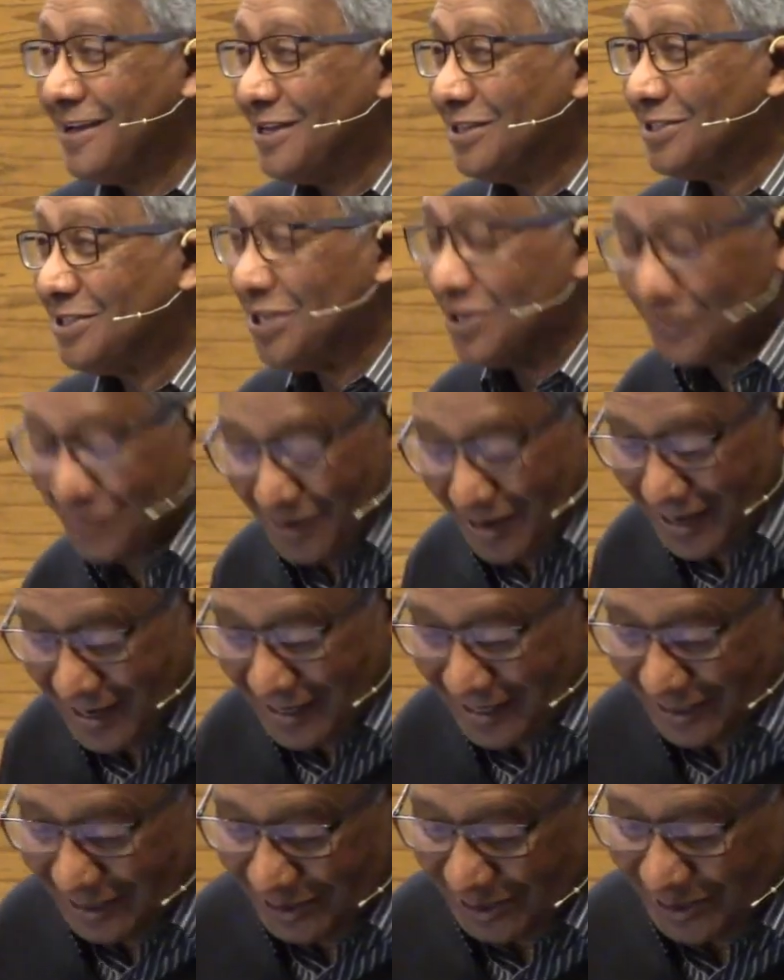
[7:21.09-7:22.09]
She
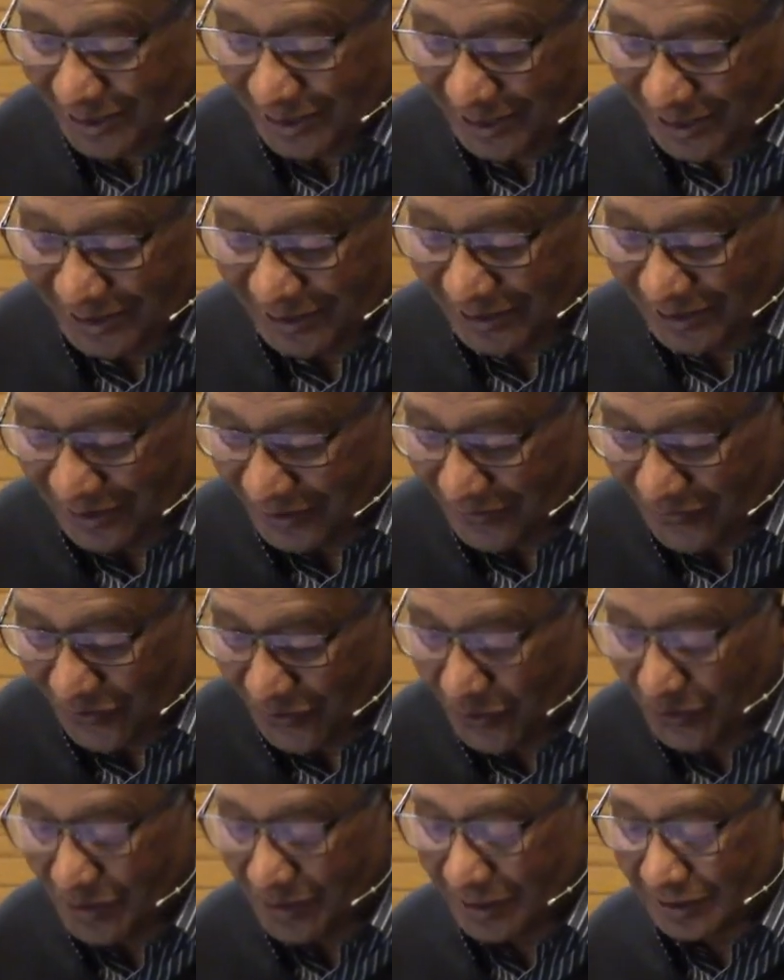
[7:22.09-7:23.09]
raised her
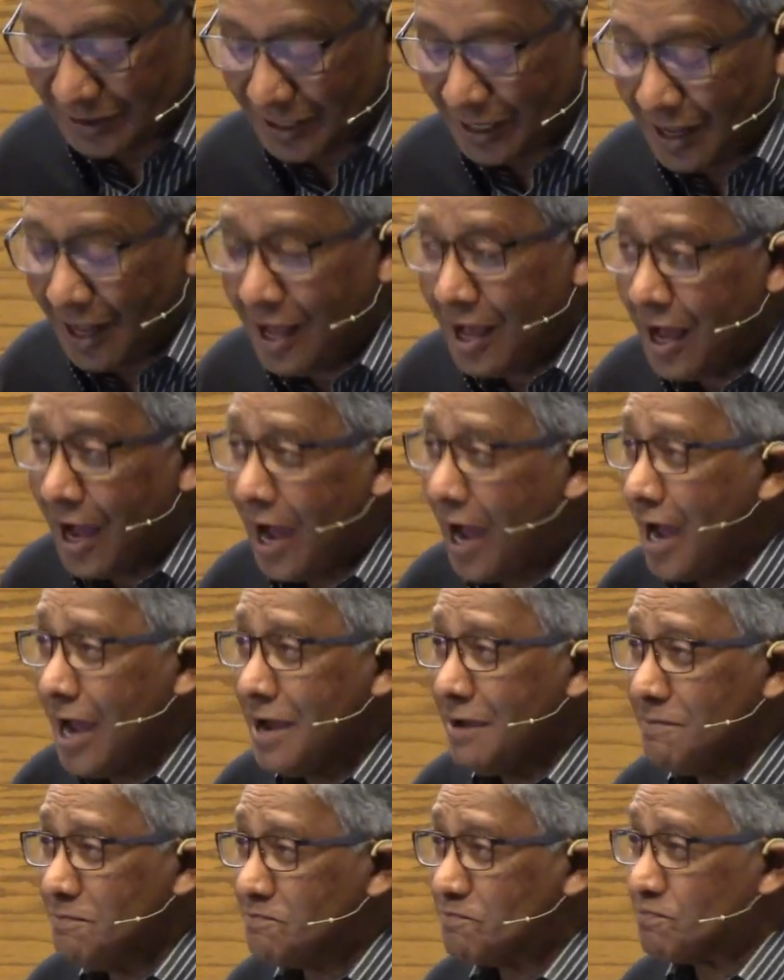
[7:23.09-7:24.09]
voice,
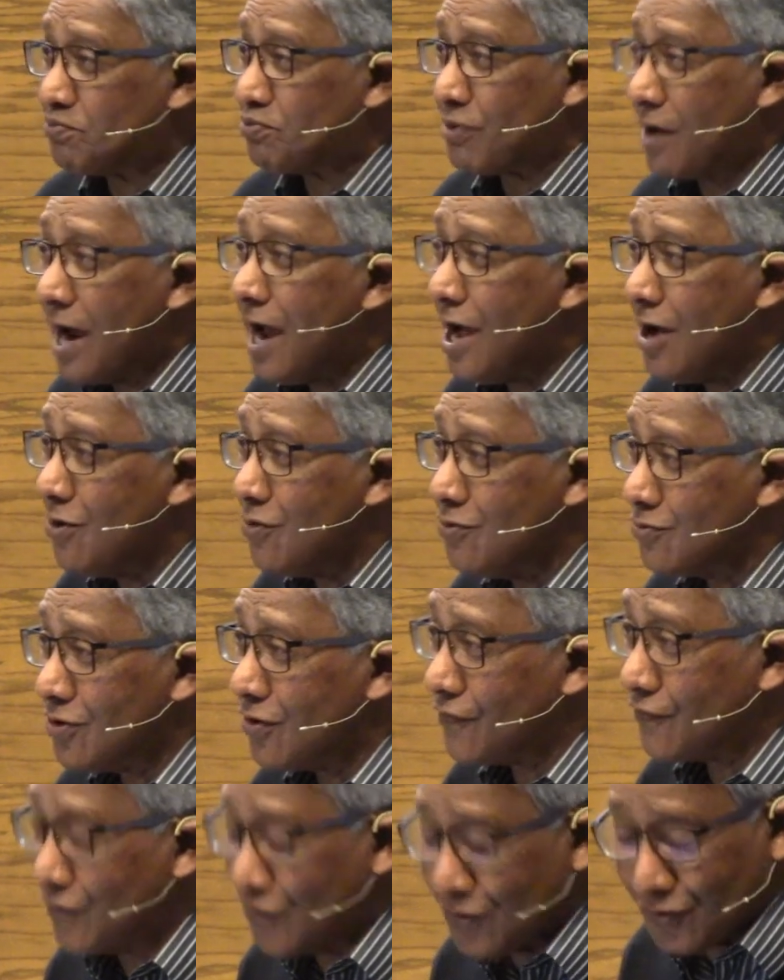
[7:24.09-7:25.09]
"I'm proud
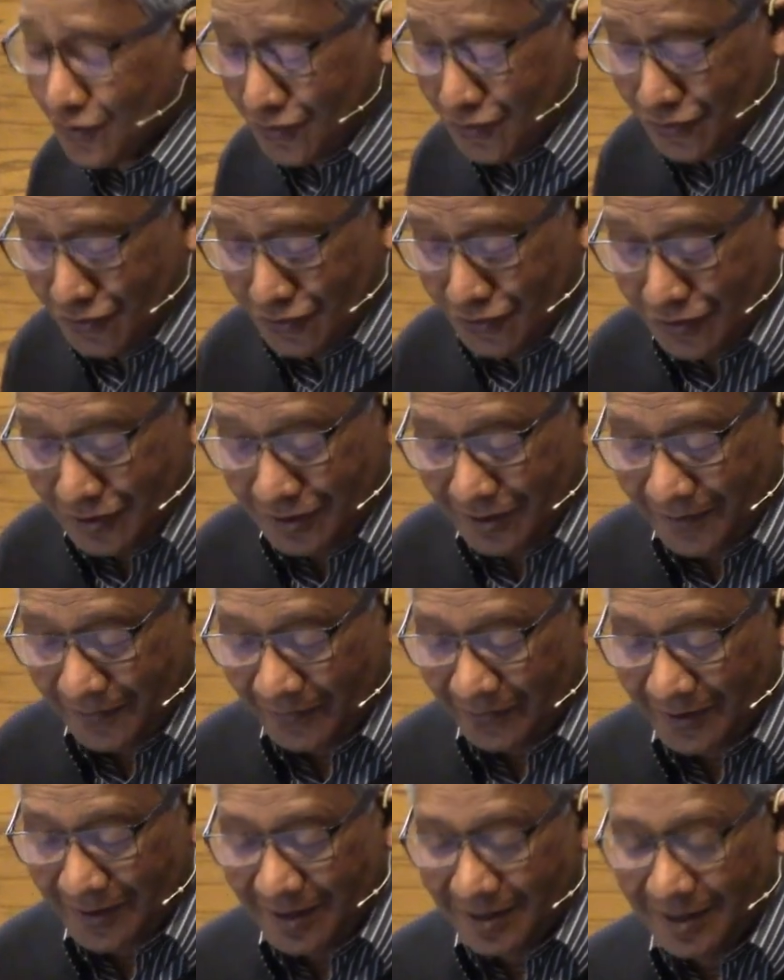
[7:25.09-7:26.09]
of you."
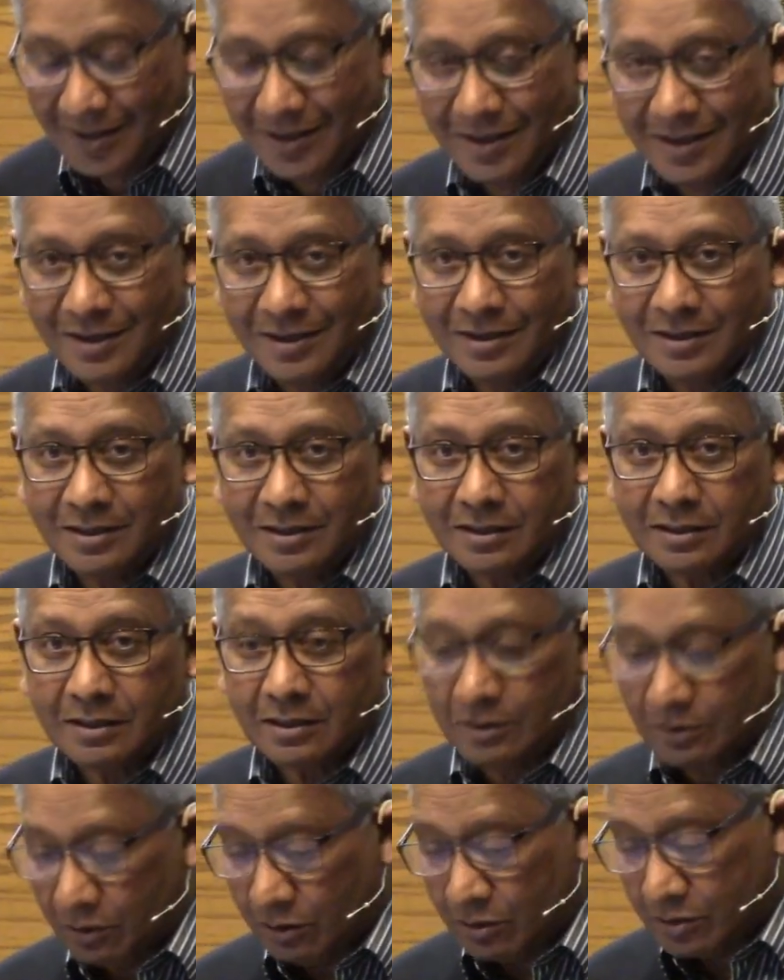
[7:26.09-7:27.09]

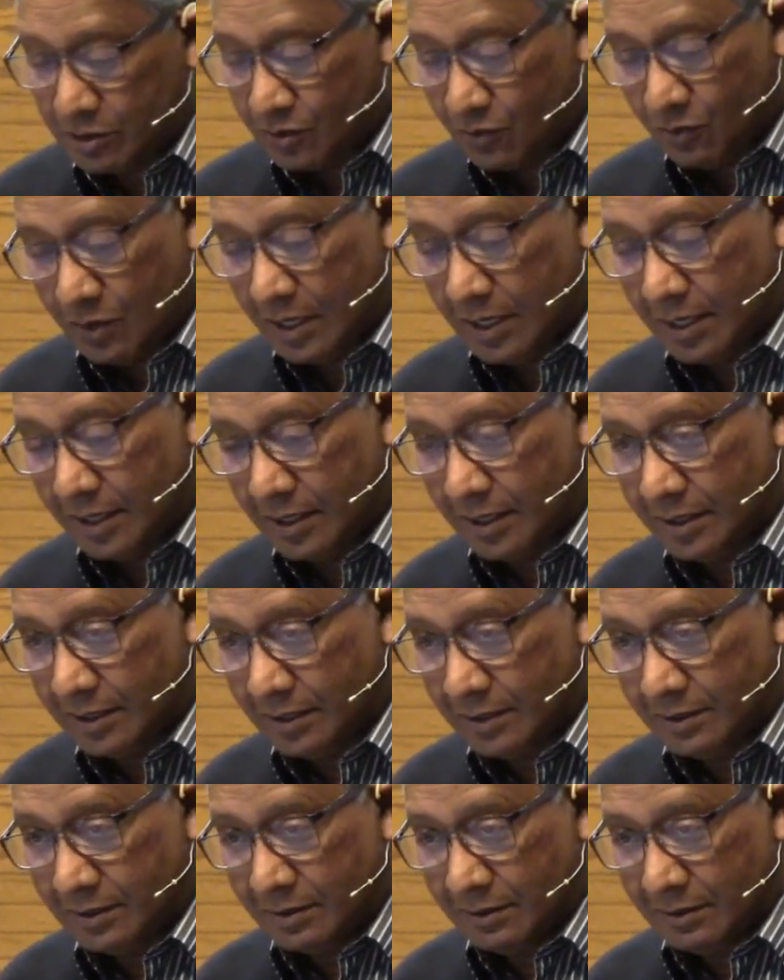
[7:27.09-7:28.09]
He looked away.
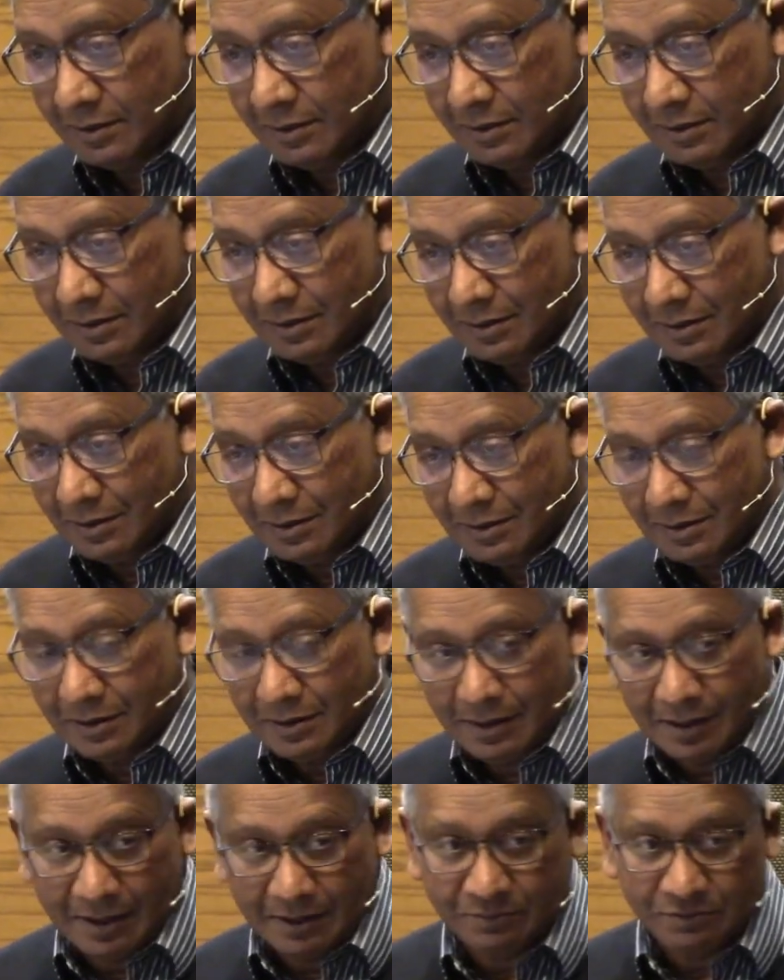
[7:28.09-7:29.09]

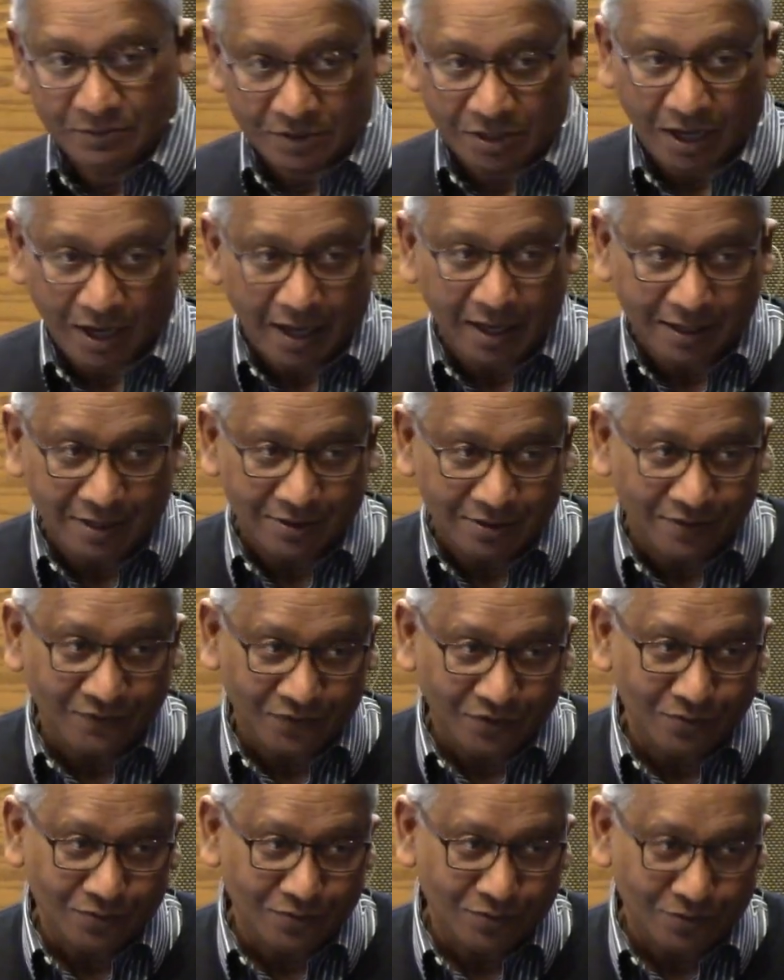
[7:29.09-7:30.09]
"I'm tired of
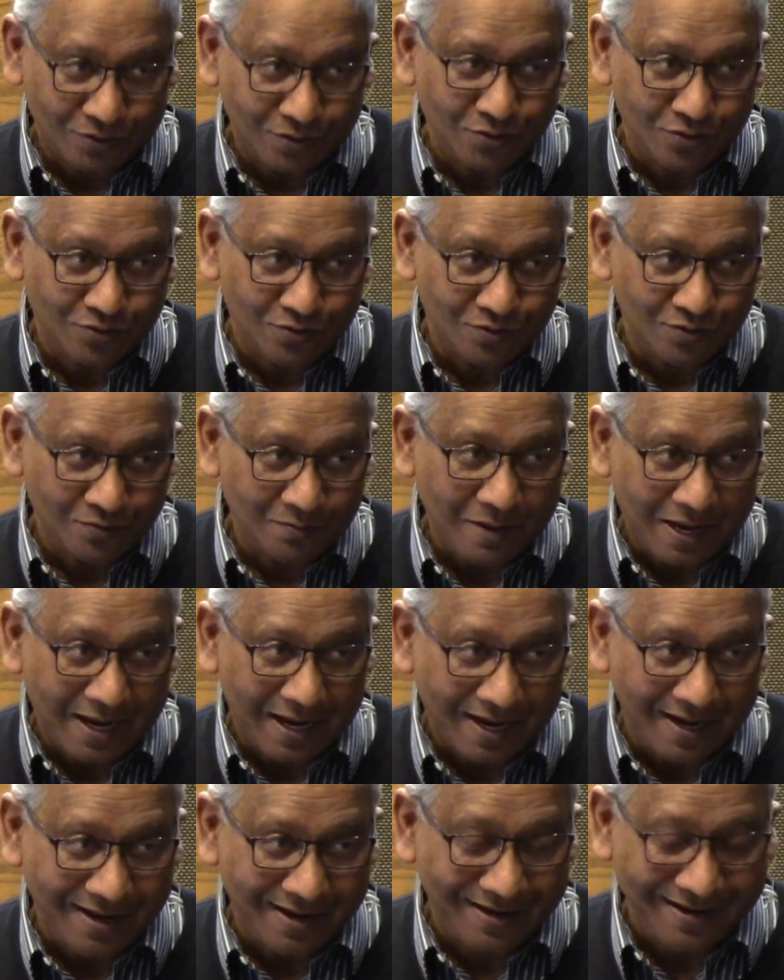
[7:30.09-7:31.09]
you too,
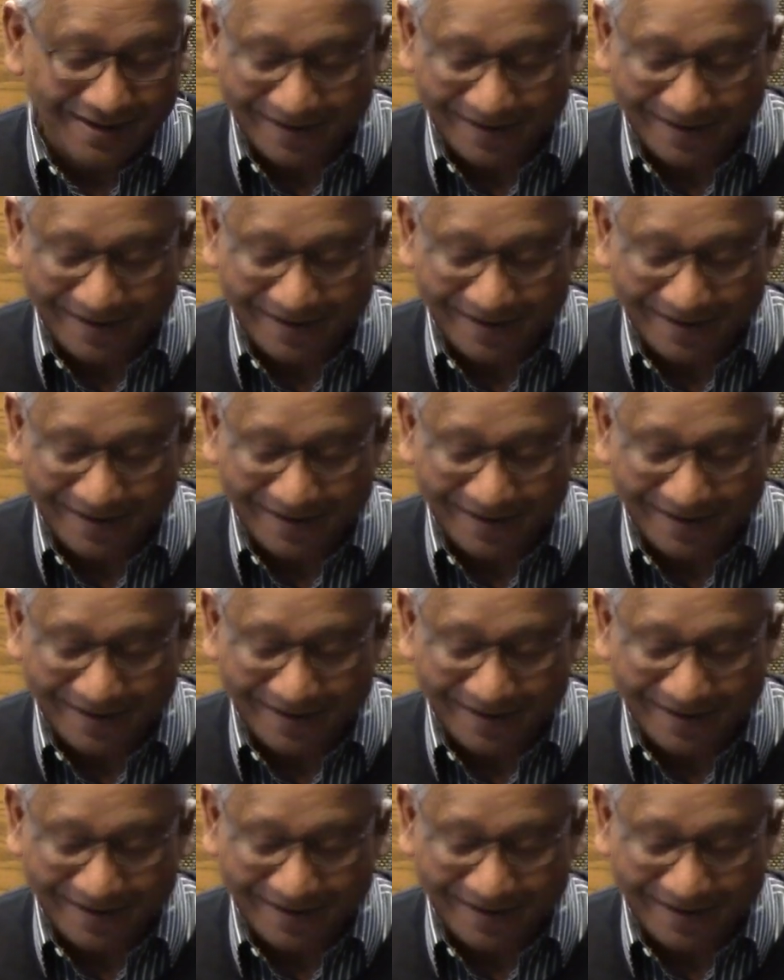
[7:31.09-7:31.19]
May."